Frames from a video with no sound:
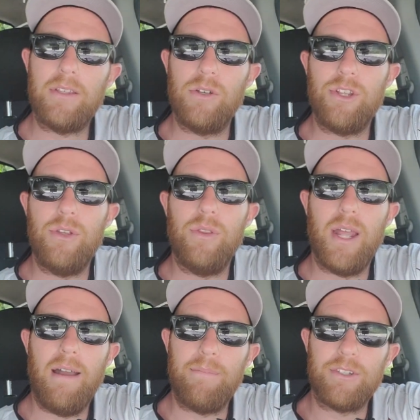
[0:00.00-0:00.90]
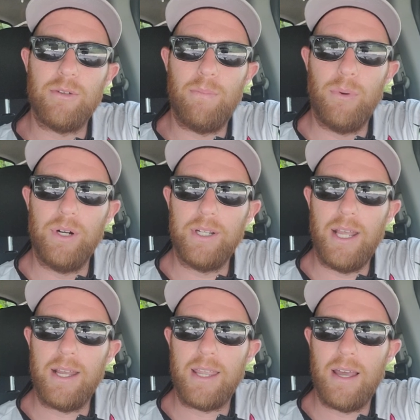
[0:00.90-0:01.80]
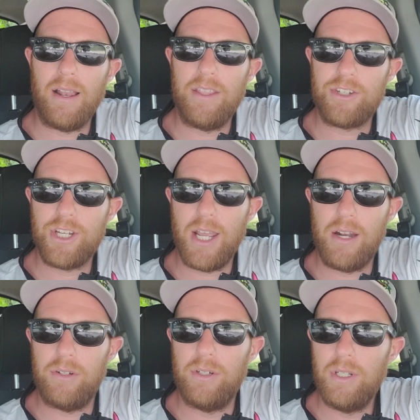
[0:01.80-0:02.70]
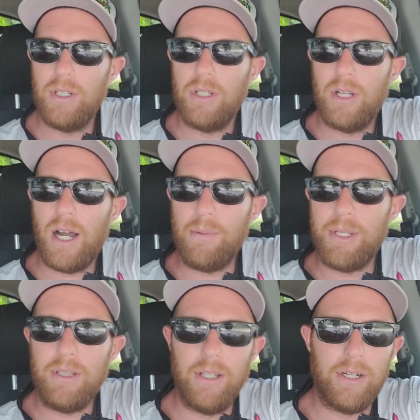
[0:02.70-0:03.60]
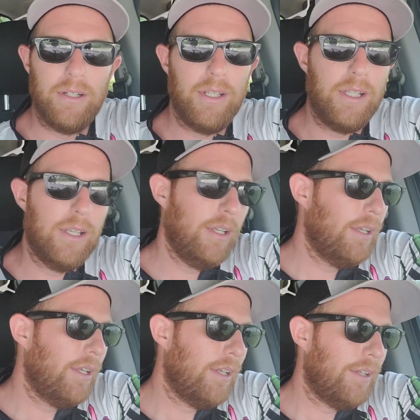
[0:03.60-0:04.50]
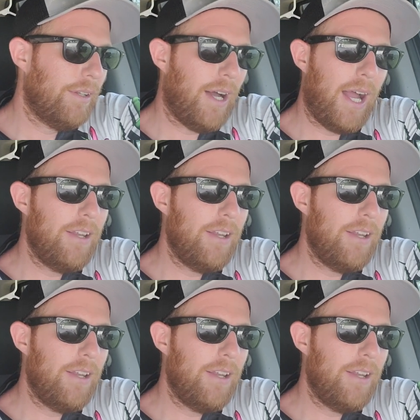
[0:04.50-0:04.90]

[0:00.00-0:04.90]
those of you that have been supporting the heck out of this channel. I mean, literally, I